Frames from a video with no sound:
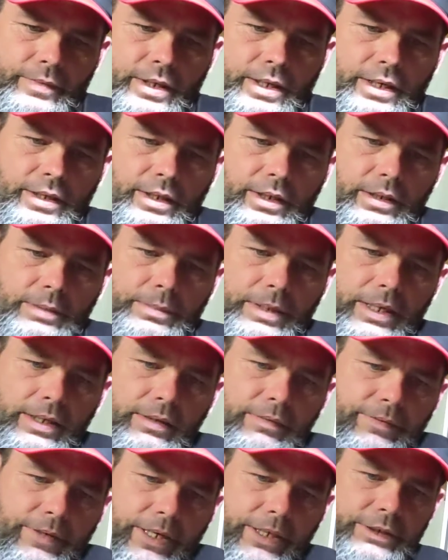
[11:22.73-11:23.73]
I think the
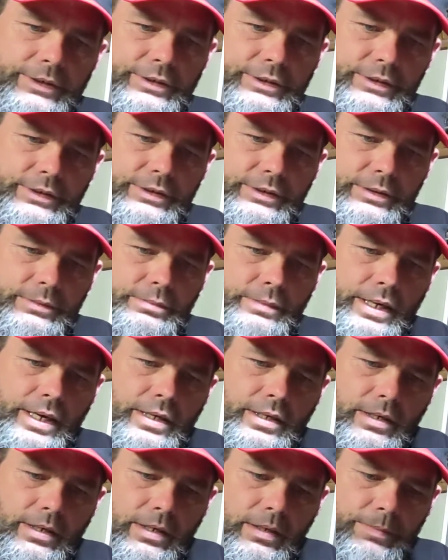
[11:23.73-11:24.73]
manufacturers should
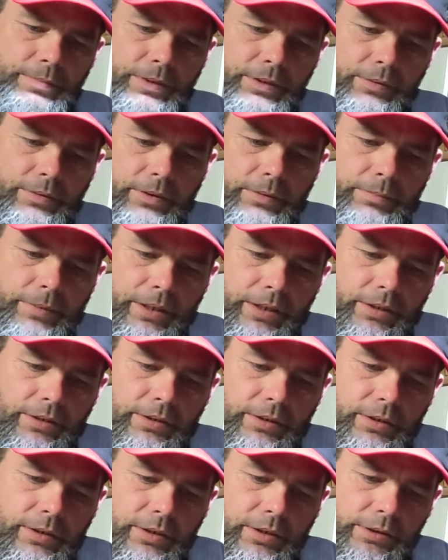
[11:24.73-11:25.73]
man up and quit
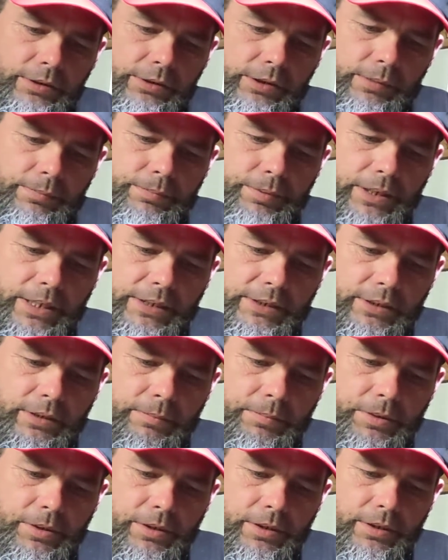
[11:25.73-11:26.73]
making cheap
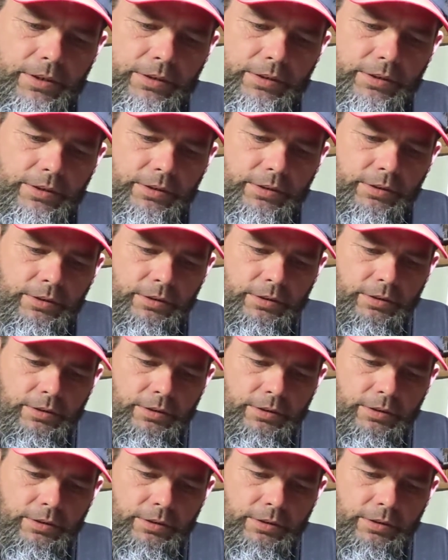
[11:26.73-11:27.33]
plastic parts,